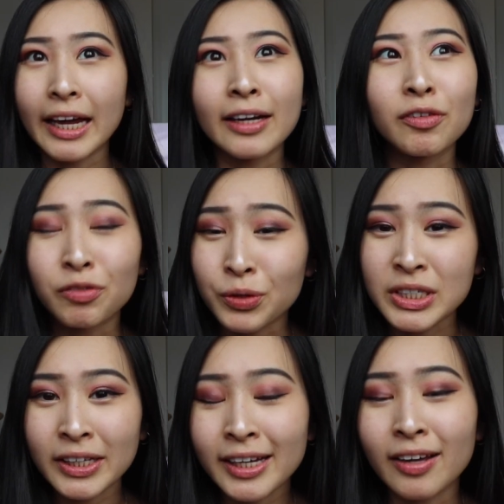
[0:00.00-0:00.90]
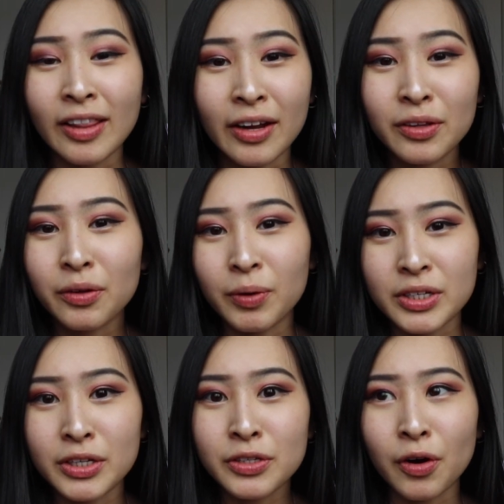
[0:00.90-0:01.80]
and unfortunately a lot of the
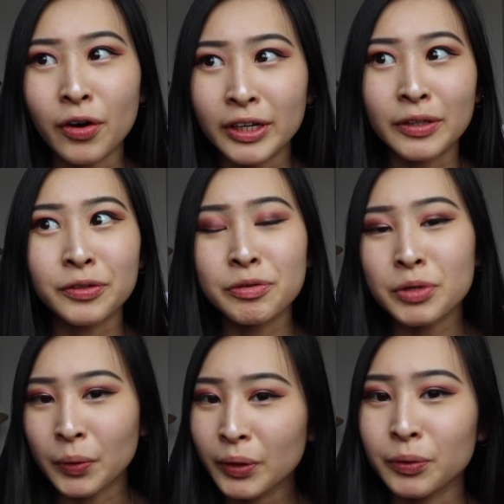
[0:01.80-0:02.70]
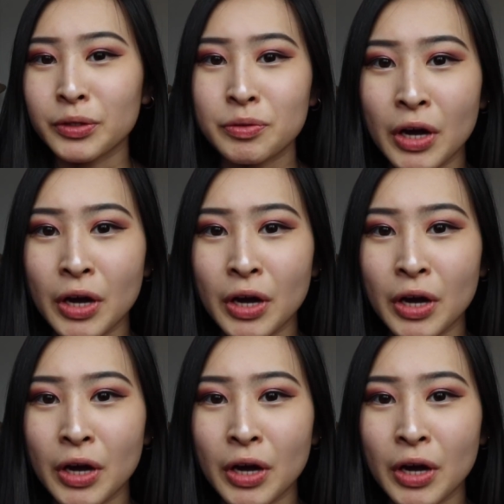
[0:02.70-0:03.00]
questions are either you know it or you